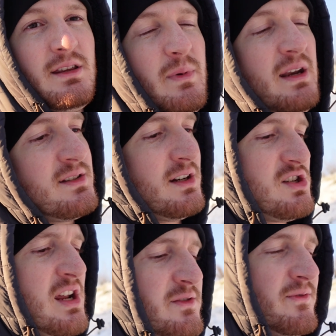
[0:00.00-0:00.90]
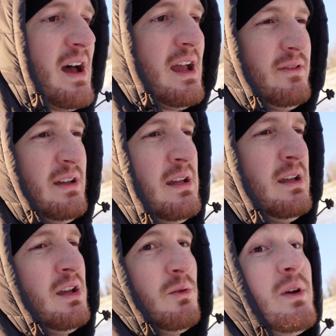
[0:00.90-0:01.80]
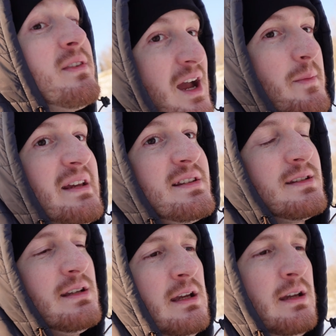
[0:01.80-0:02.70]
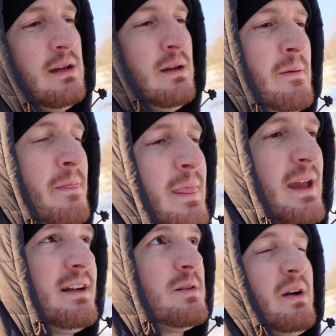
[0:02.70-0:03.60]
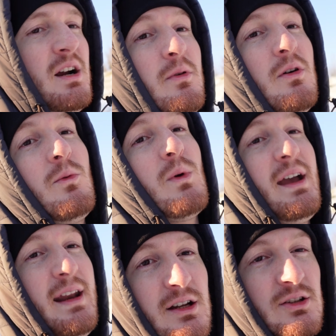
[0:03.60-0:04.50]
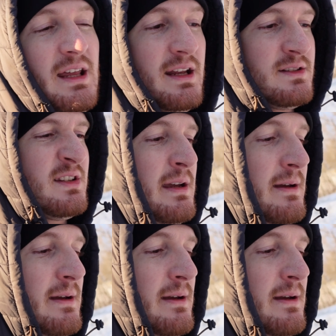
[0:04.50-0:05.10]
Panasonic GH5, with IBIS and a comparable wide-angle lens